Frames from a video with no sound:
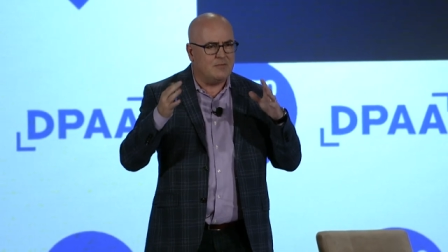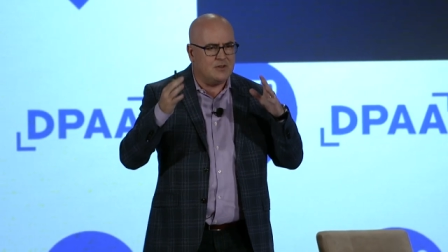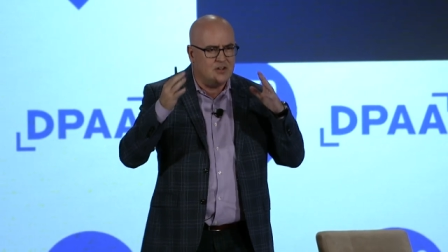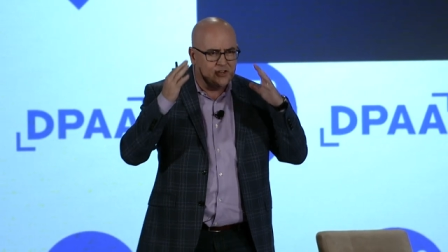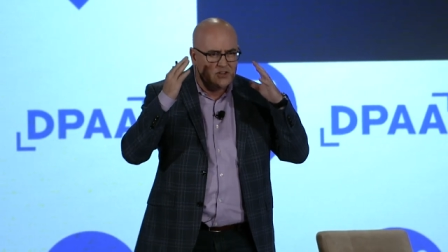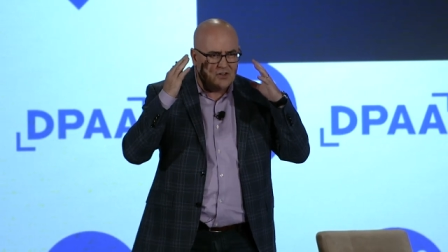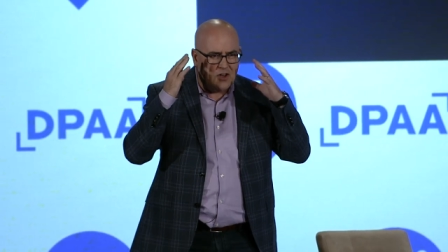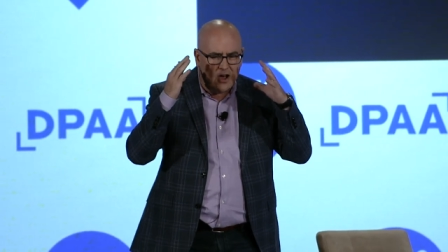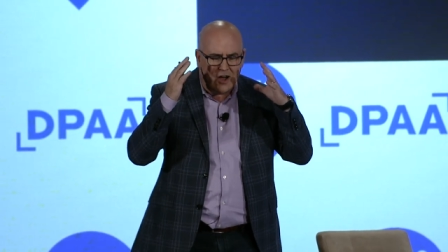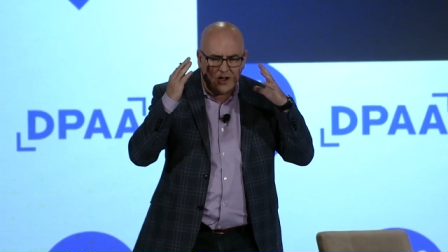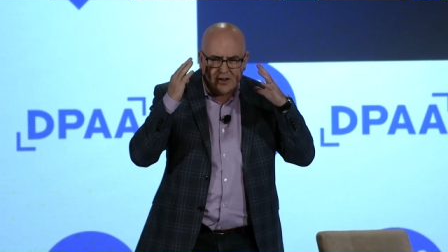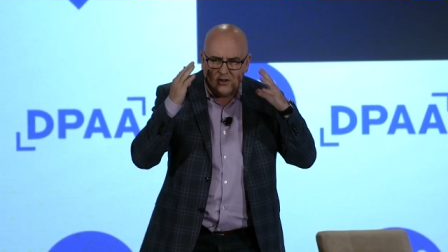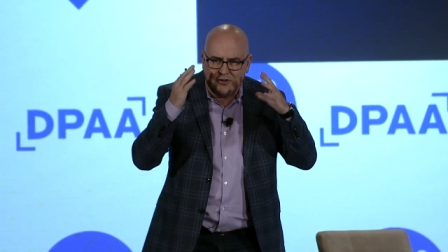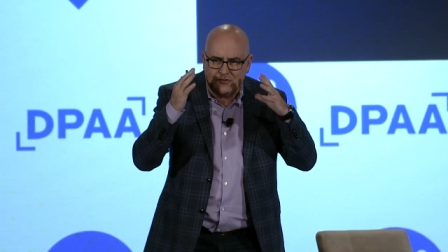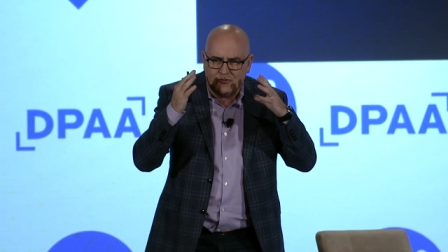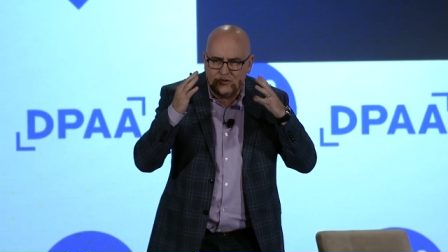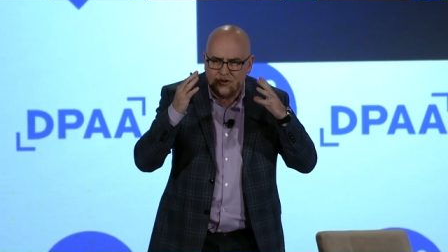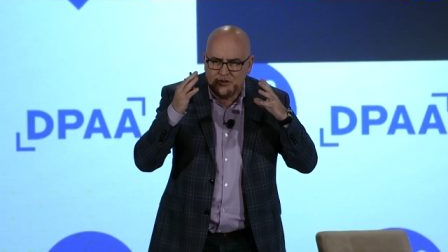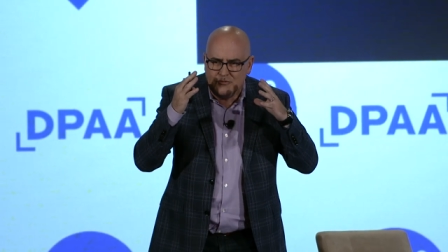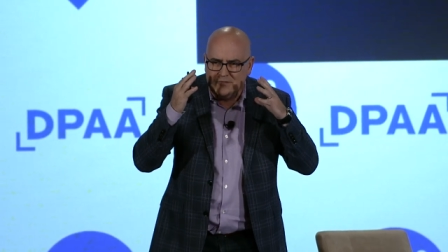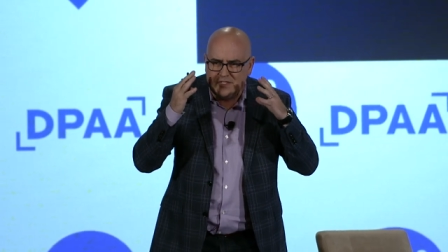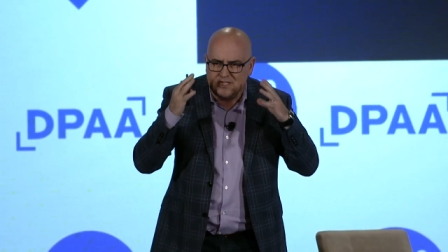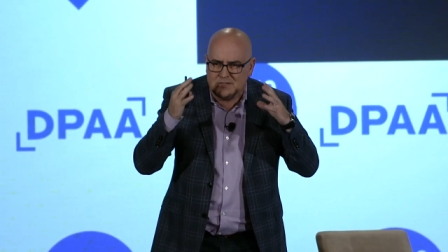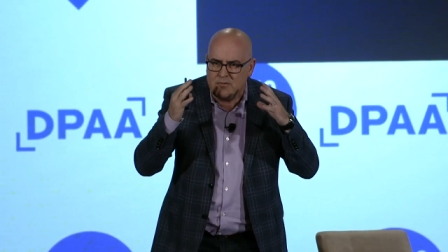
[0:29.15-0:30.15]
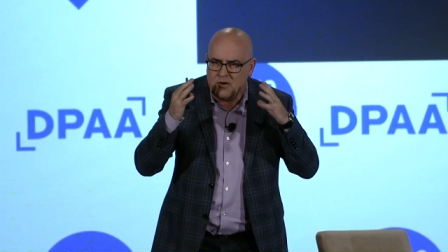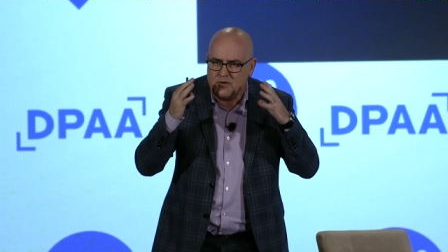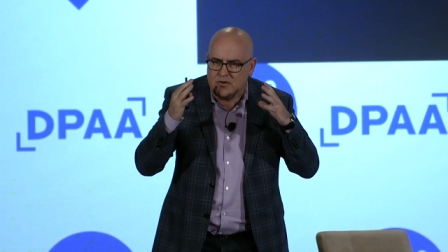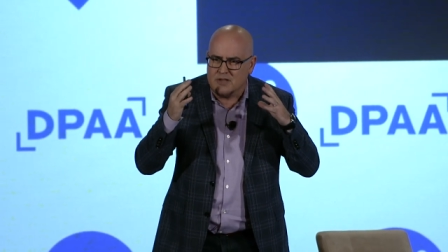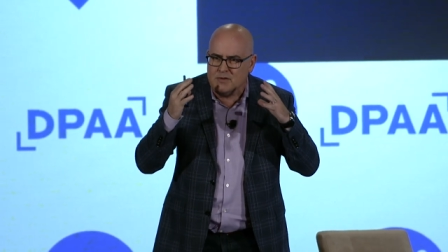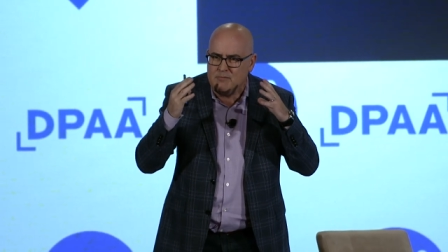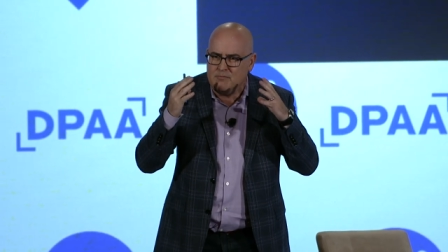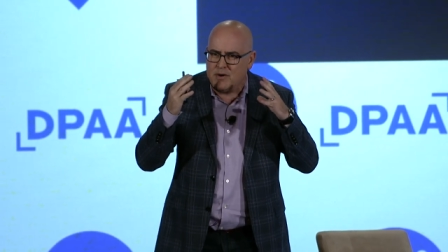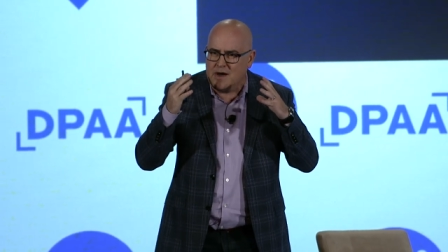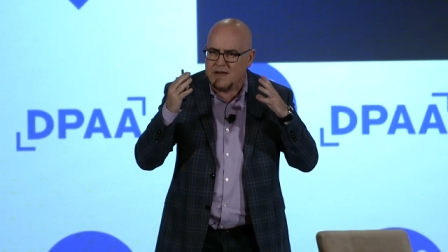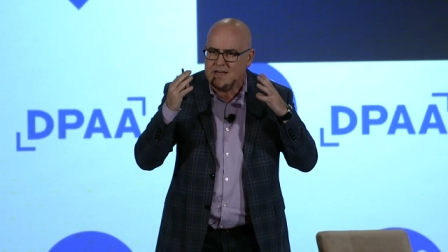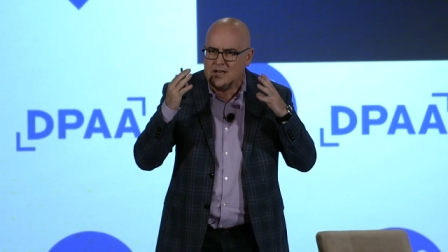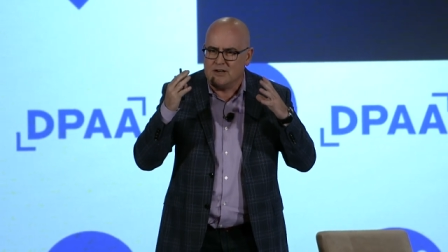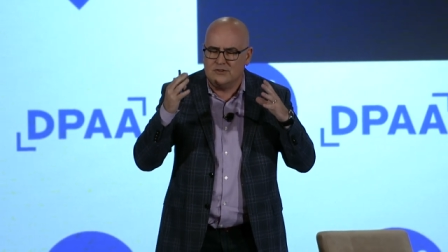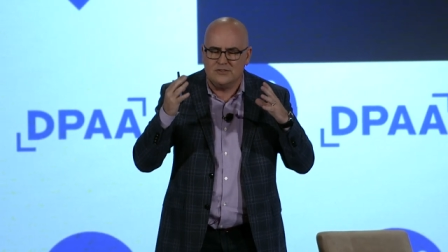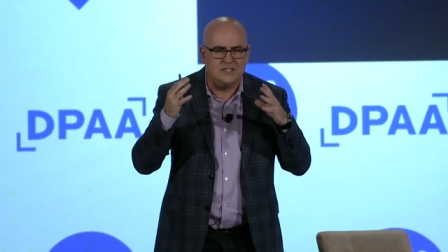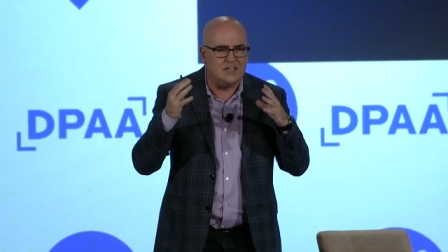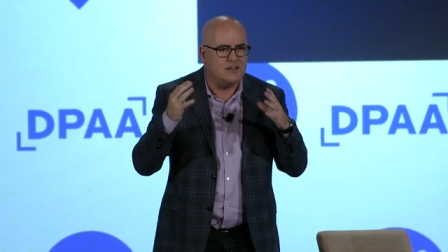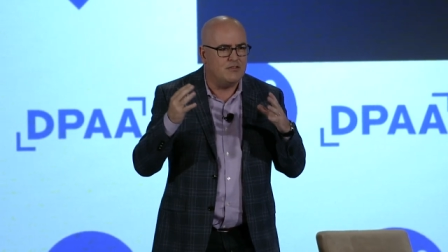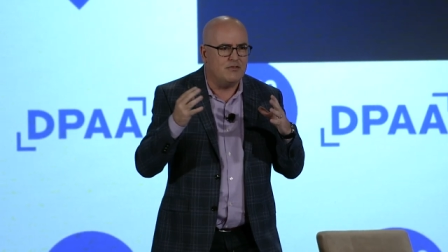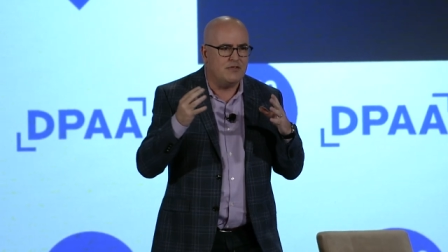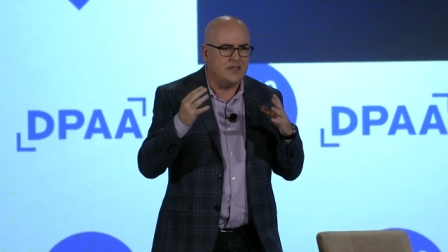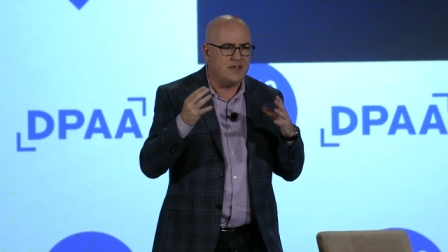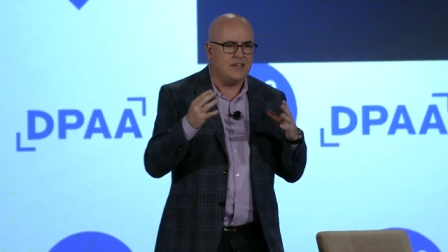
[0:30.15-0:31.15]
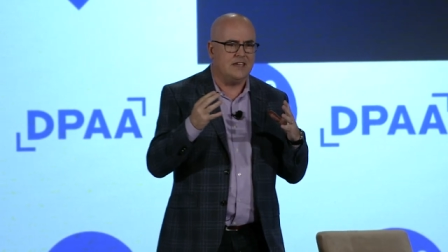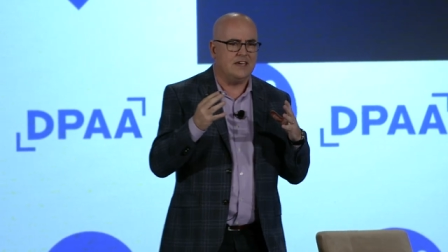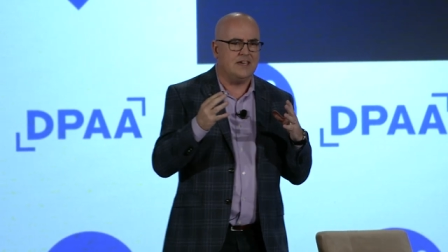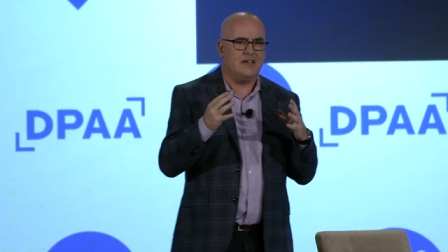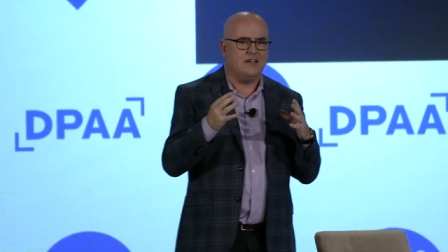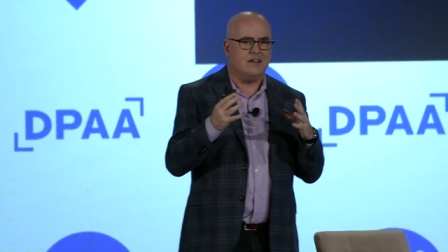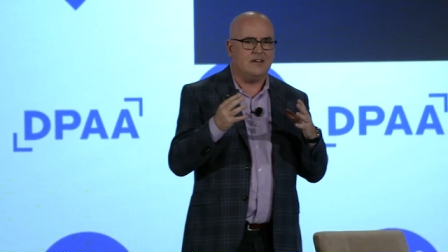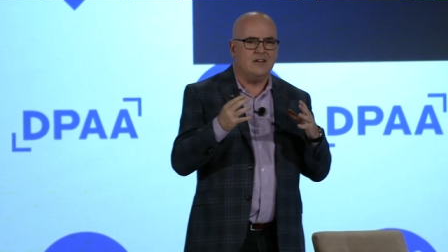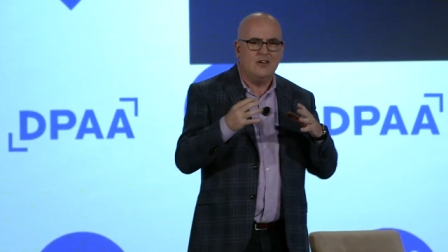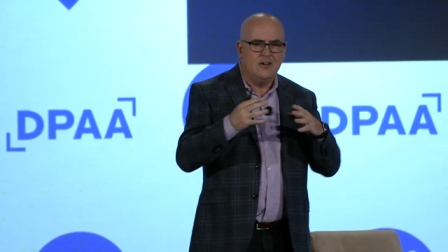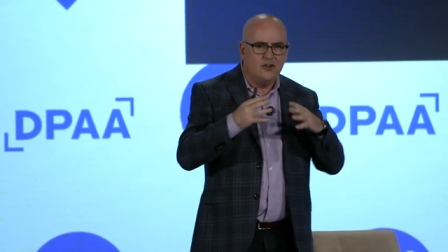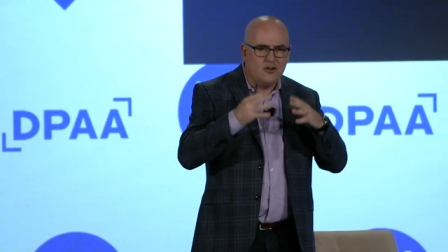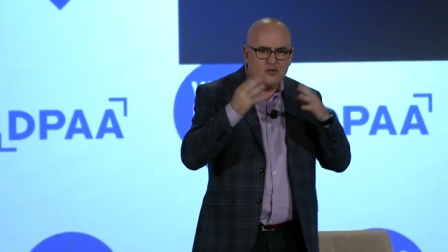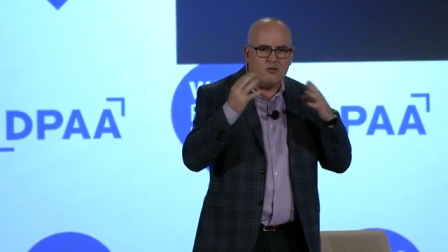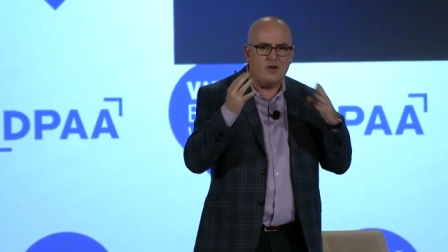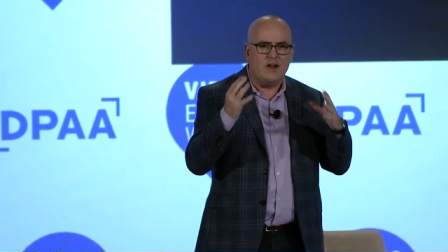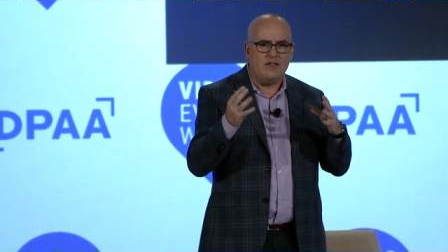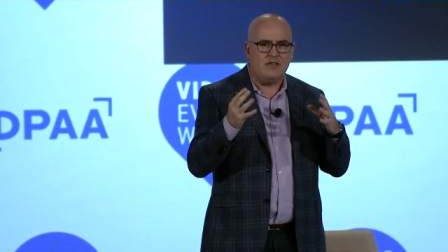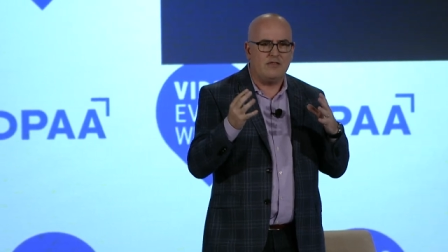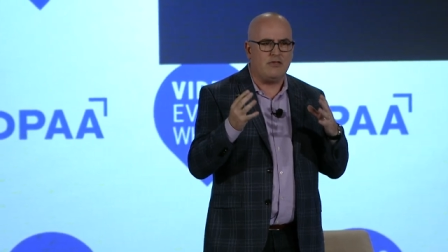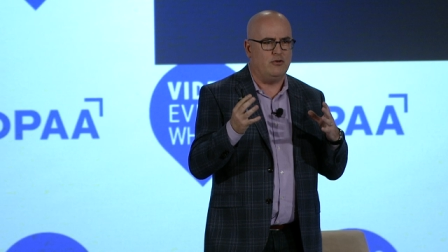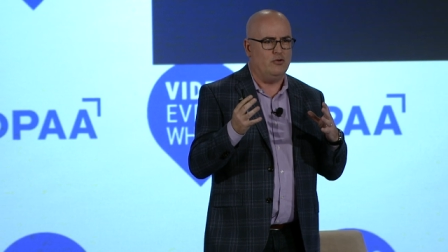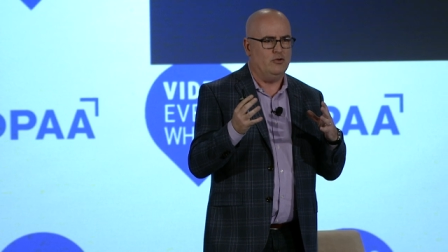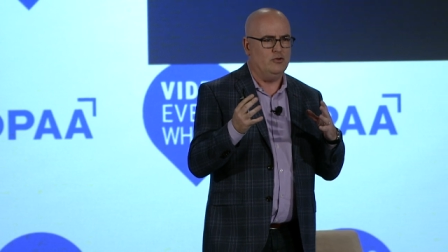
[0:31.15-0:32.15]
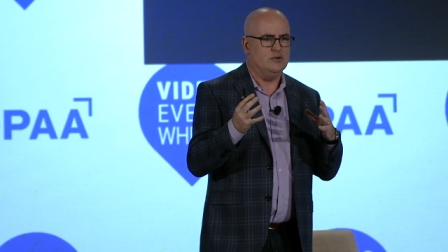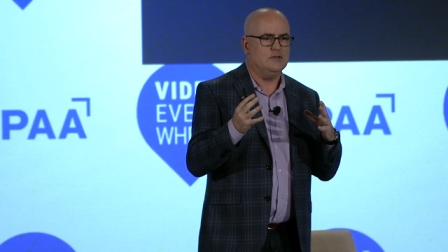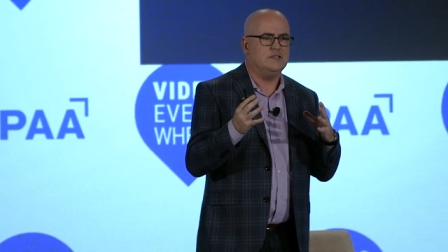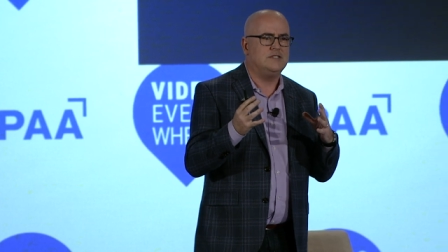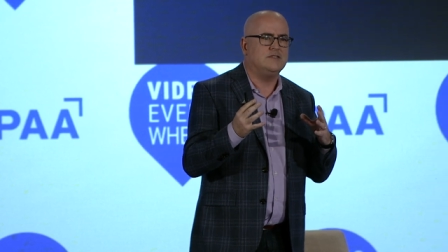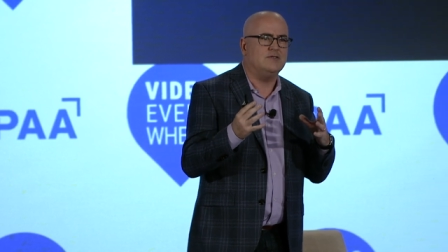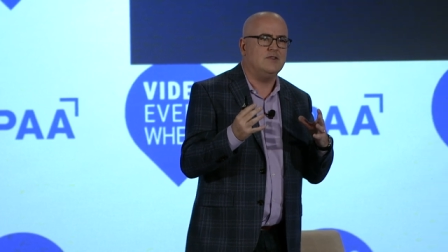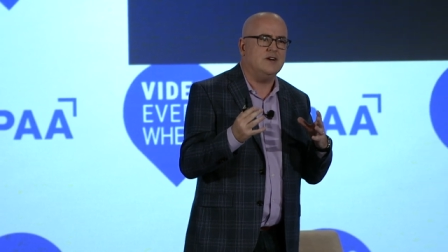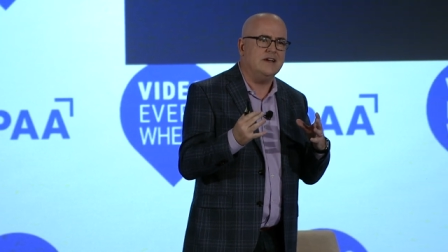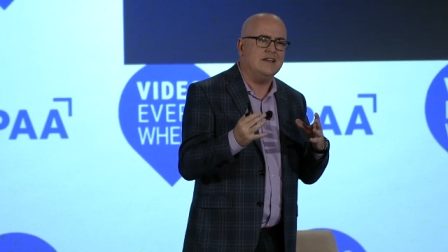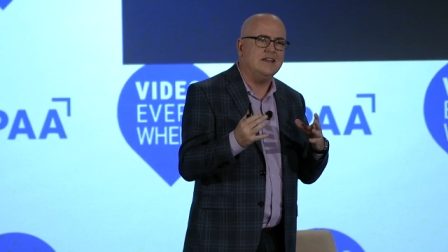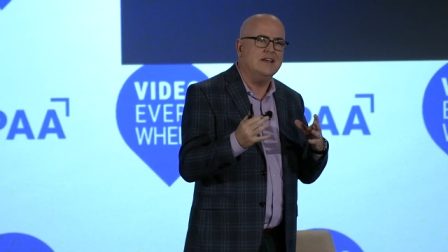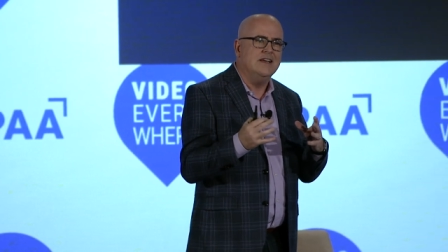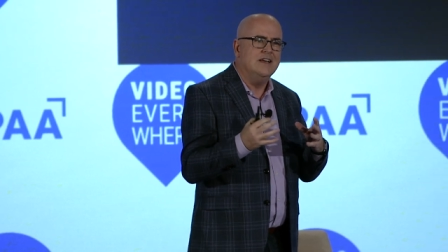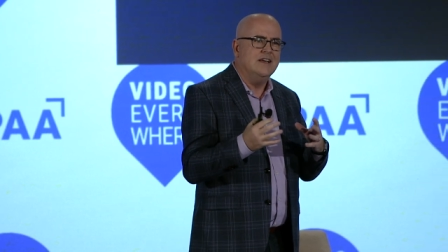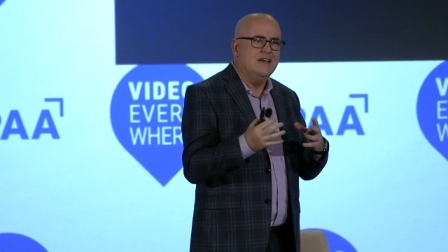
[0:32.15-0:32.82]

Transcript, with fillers: in a darkened room smoking peyote and thinking great thoughts, right?